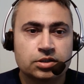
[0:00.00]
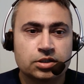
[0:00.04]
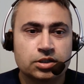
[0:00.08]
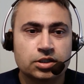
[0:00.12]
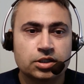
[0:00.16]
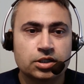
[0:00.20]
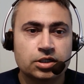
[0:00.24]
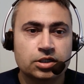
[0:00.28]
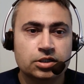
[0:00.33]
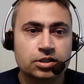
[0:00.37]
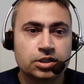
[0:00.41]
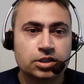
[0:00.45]

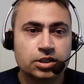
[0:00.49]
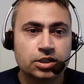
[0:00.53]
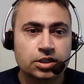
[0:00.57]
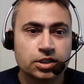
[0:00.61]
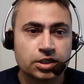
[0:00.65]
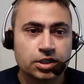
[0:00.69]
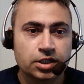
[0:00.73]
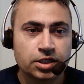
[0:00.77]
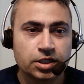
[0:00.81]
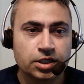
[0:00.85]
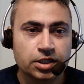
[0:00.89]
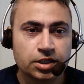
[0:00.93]

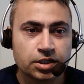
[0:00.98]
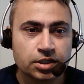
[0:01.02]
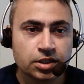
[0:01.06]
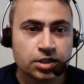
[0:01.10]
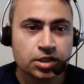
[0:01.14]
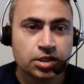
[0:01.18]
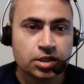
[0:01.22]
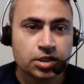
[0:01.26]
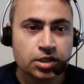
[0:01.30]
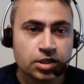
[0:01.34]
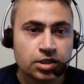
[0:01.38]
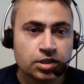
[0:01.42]
aka
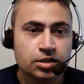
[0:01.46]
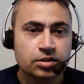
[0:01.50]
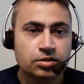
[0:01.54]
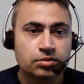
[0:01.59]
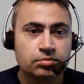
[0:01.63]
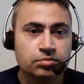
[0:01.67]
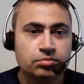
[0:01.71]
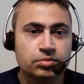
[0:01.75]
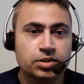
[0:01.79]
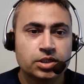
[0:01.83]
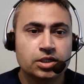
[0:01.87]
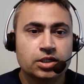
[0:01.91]

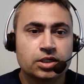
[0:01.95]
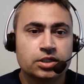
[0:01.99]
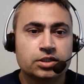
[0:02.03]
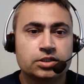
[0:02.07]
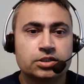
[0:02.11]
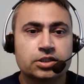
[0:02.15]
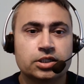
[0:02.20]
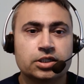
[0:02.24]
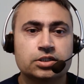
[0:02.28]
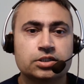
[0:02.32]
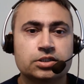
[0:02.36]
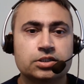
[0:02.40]
mainland
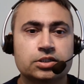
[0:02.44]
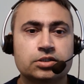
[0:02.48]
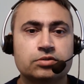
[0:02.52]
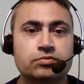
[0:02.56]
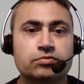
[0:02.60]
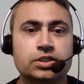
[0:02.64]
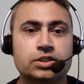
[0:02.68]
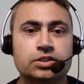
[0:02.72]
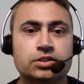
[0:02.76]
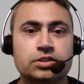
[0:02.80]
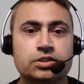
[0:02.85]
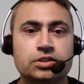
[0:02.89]
Chinese
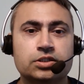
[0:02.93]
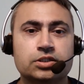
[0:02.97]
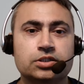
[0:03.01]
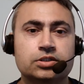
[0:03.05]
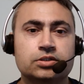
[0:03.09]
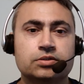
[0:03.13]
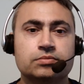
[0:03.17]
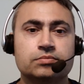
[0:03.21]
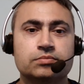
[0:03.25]
investors.